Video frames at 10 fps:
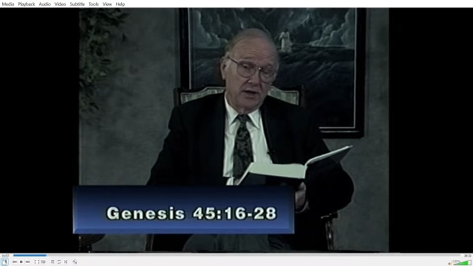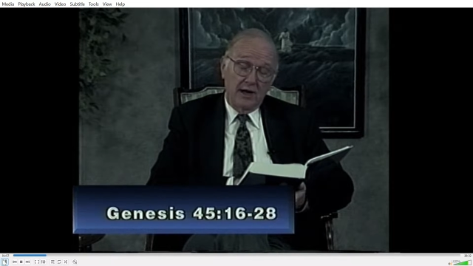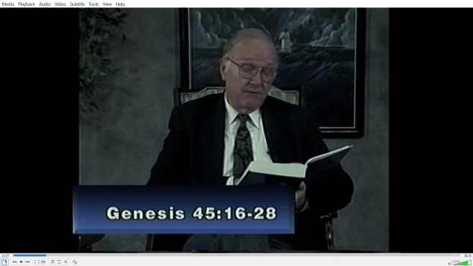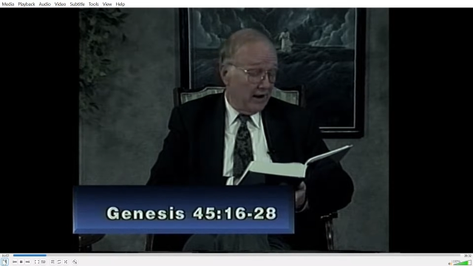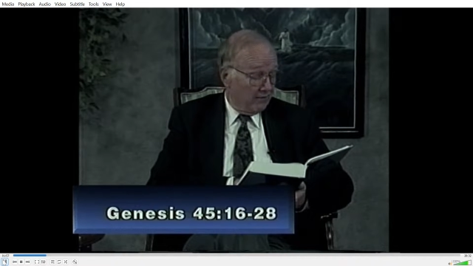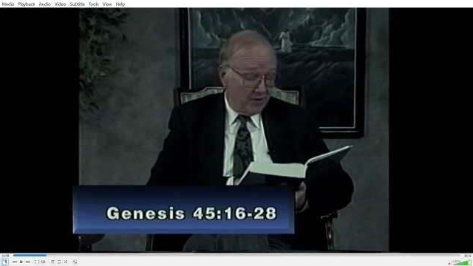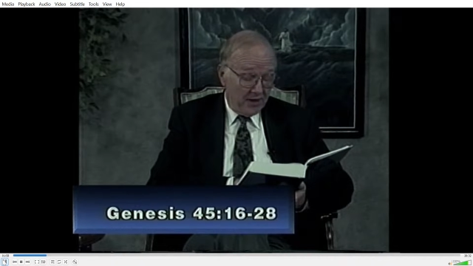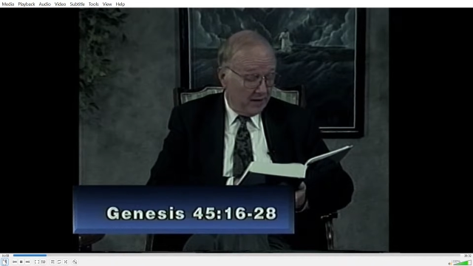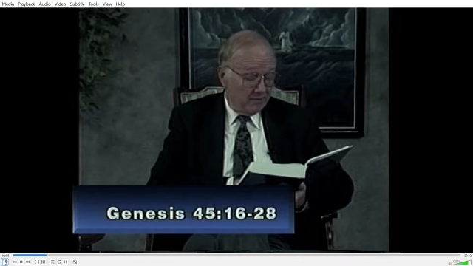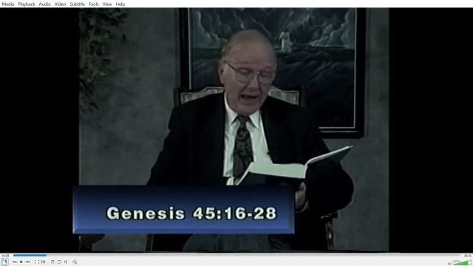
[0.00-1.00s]
Leave
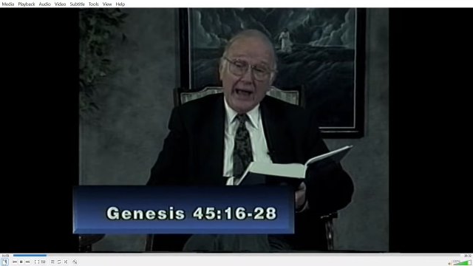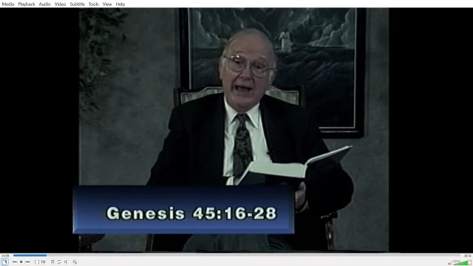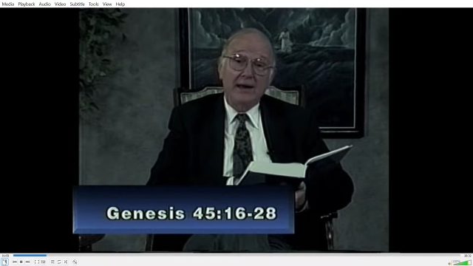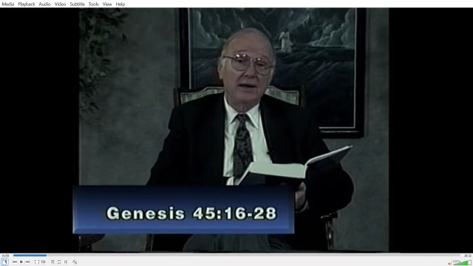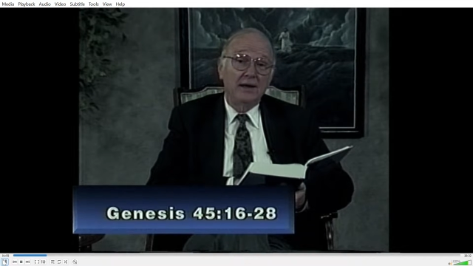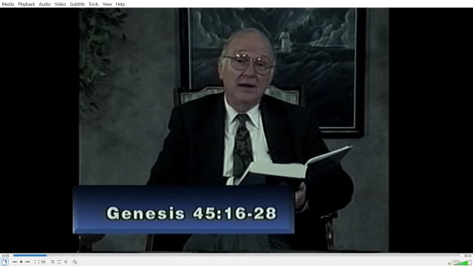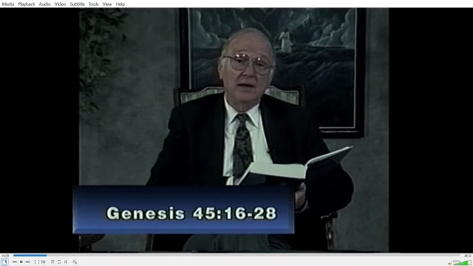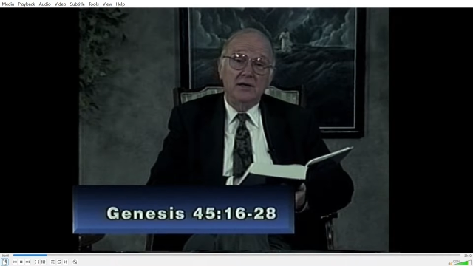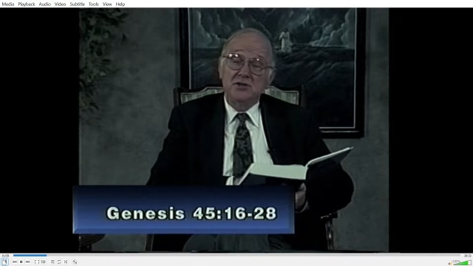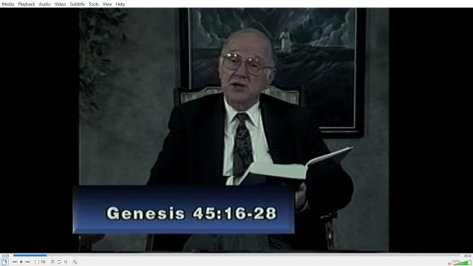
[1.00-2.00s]
everything behind.
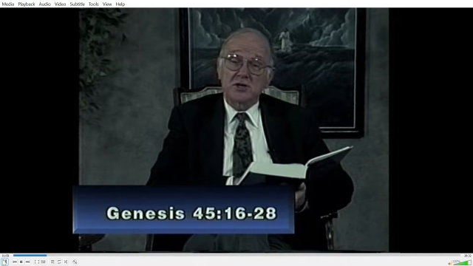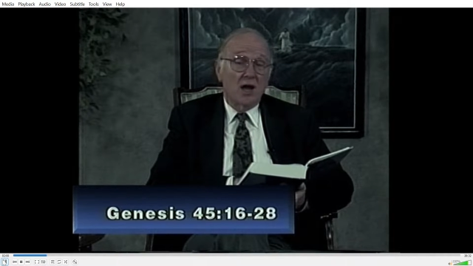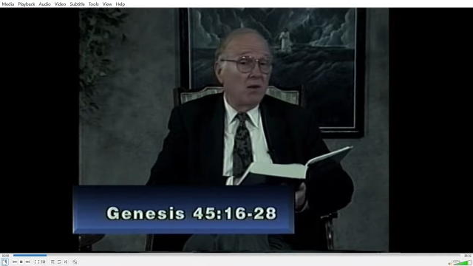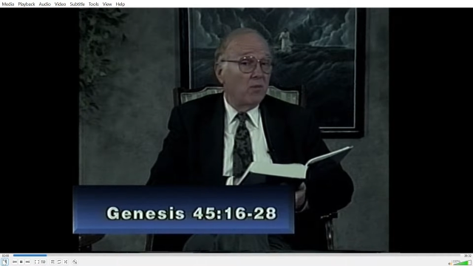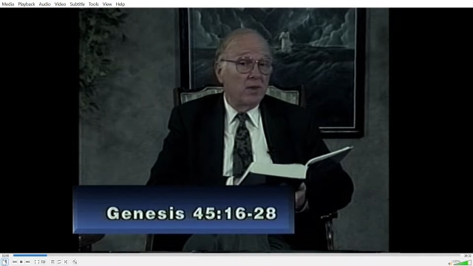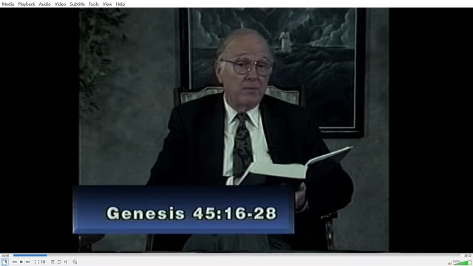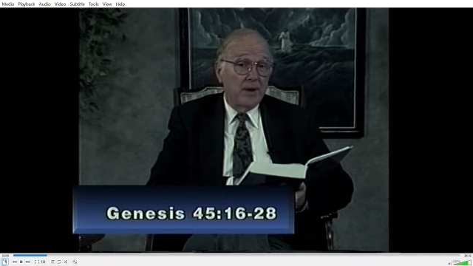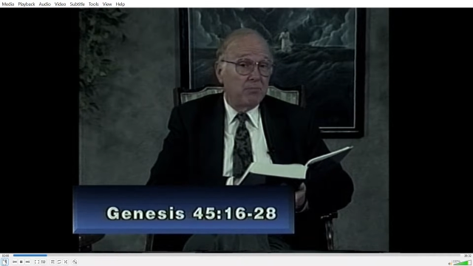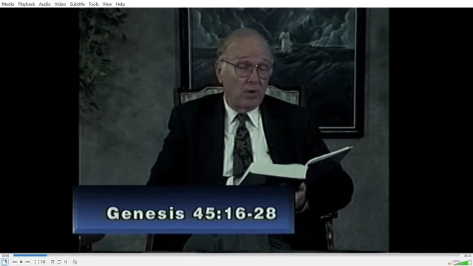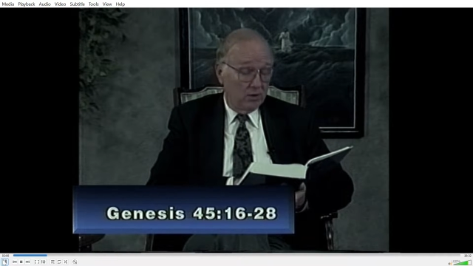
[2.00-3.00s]
Just come with the
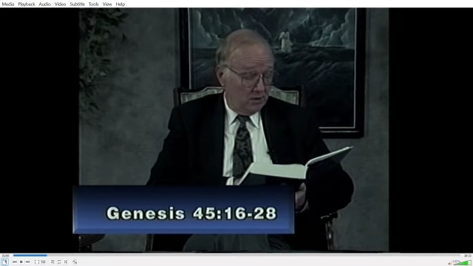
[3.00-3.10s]
people.